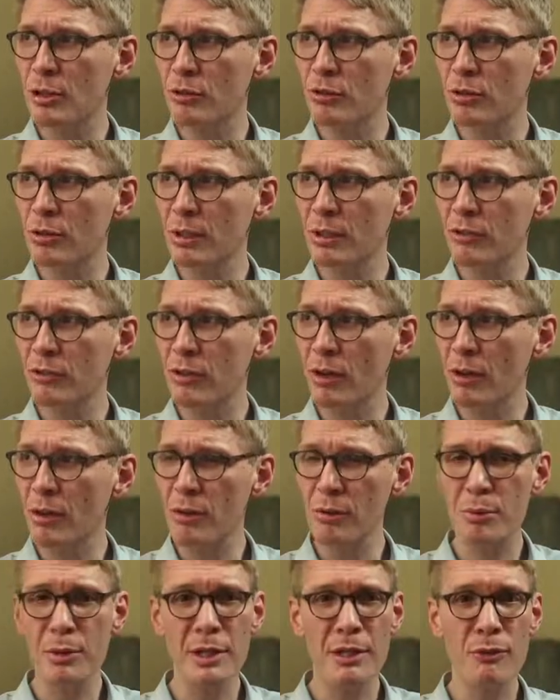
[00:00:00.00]
So he has the
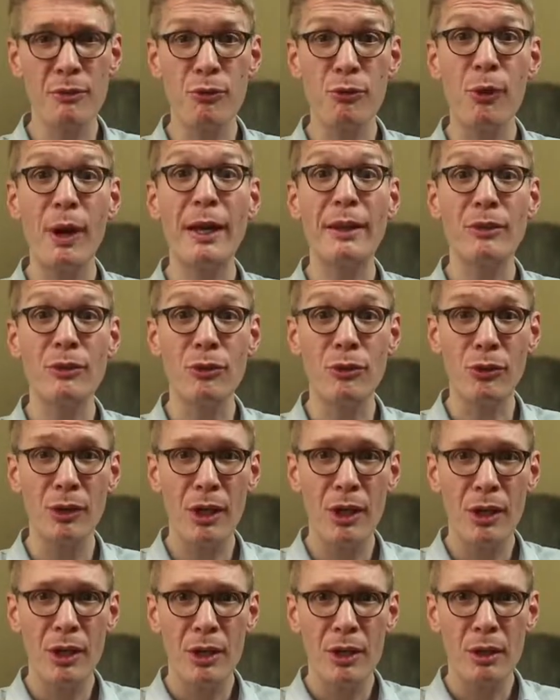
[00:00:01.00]
three friends
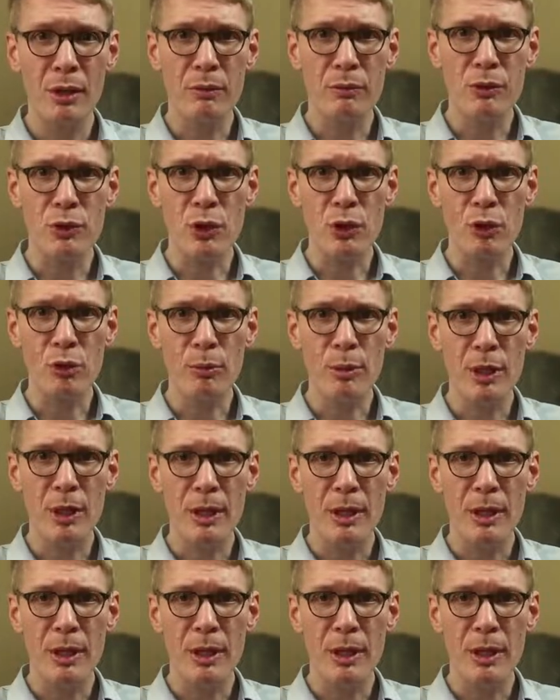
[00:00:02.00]
of Job,